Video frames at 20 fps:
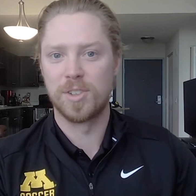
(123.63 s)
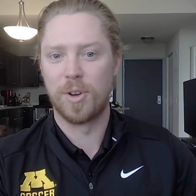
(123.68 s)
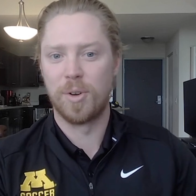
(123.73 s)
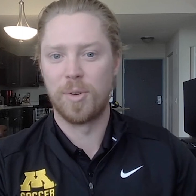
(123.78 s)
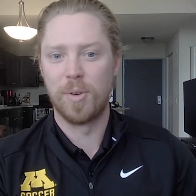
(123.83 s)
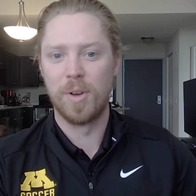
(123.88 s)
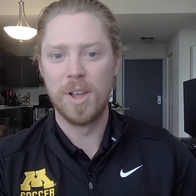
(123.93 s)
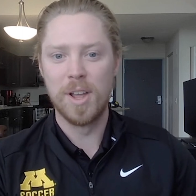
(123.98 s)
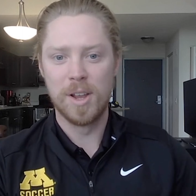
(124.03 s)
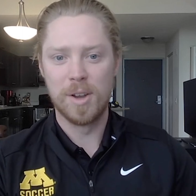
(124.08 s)

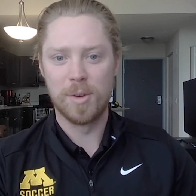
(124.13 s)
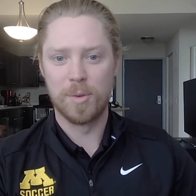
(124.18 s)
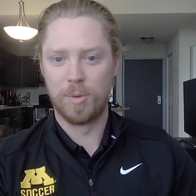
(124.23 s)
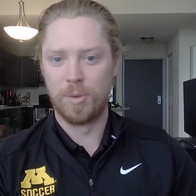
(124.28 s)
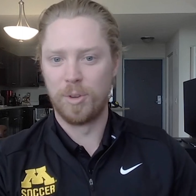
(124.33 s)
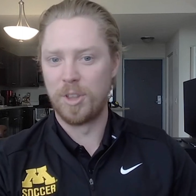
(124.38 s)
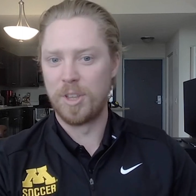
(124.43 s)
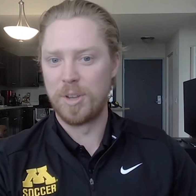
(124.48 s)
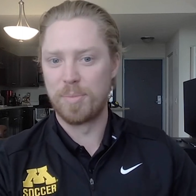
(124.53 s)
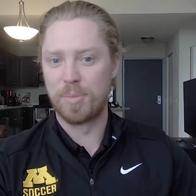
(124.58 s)
So
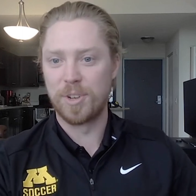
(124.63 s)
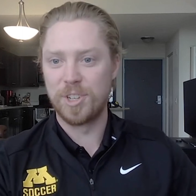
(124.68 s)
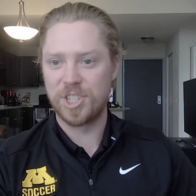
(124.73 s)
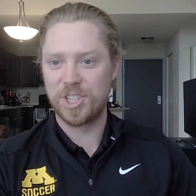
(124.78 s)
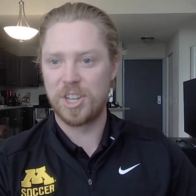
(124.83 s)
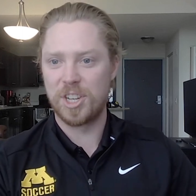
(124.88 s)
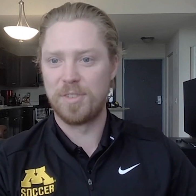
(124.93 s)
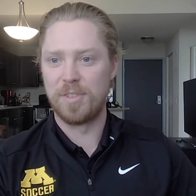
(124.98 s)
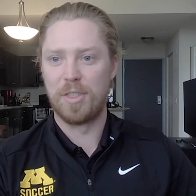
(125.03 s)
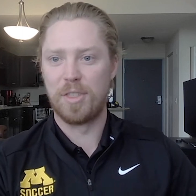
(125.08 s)
we're really
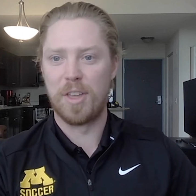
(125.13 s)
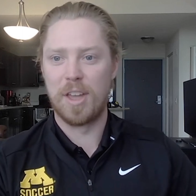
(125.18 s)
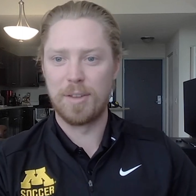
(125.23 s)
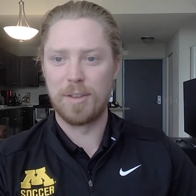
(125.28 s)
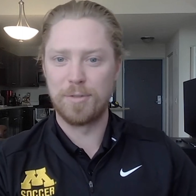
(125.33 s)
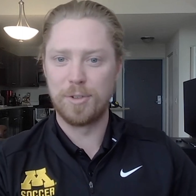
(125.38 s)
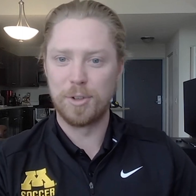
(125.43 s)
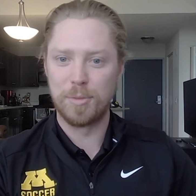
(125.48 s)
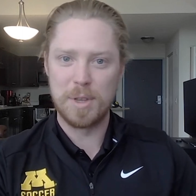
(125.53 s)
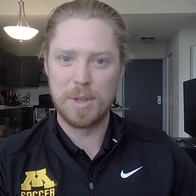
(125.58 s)
appreciative and
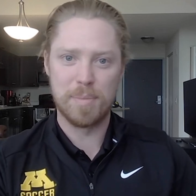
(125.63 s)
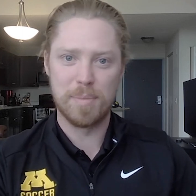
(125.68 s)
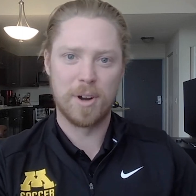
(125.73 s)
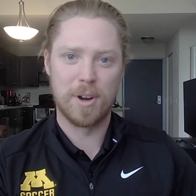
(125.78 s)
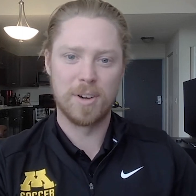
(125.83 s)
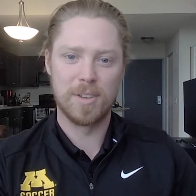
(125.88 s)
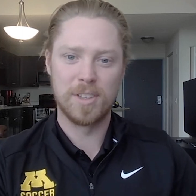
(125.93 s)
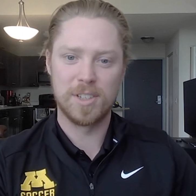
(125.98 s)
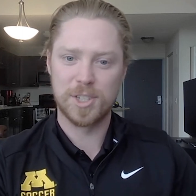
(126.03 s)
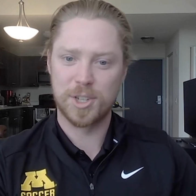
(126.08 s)
thankful to be
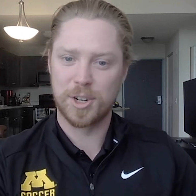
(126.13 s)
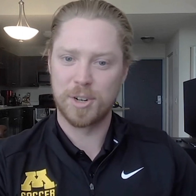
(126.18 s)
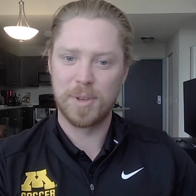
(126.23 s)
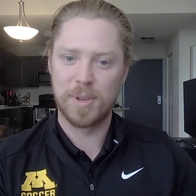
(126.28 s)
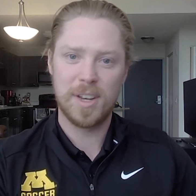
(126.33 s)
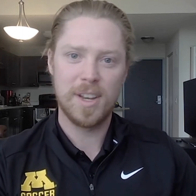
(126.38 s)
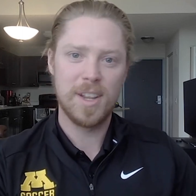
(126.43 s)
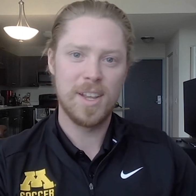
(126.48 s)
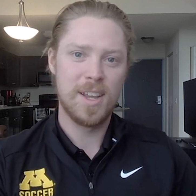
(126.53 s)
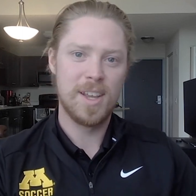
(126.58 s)
part of the
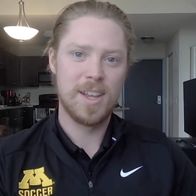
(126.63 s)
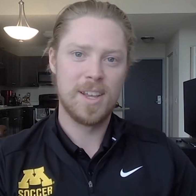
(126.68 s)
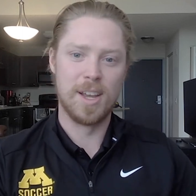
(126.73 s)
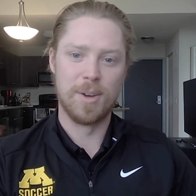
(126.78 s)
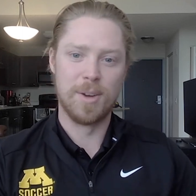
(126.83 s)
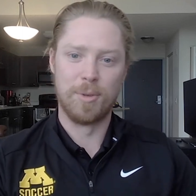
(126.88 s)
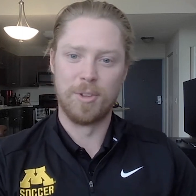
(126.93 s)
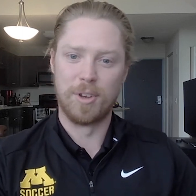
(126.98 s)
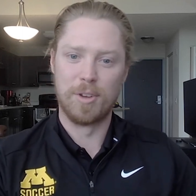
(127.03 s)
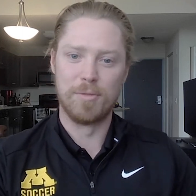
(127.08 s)
tournament,
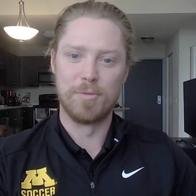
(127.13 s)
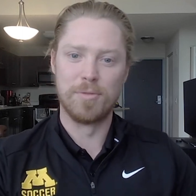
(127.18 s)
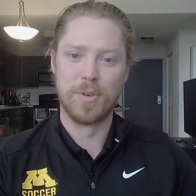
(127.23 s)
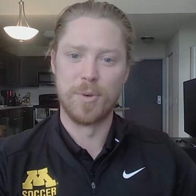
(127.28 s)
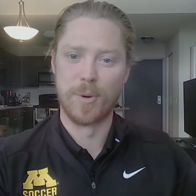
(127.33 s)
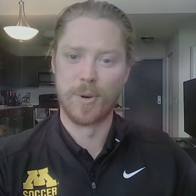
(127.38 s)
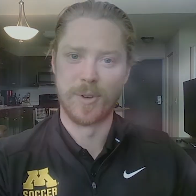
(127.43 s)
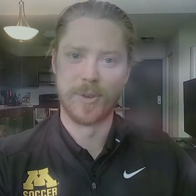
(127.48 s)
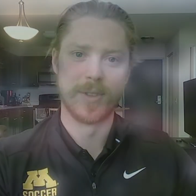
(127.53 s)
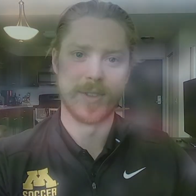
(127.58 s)
and we're looking
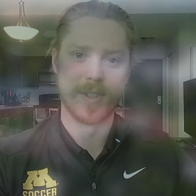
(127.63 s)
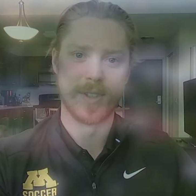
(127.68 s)
forward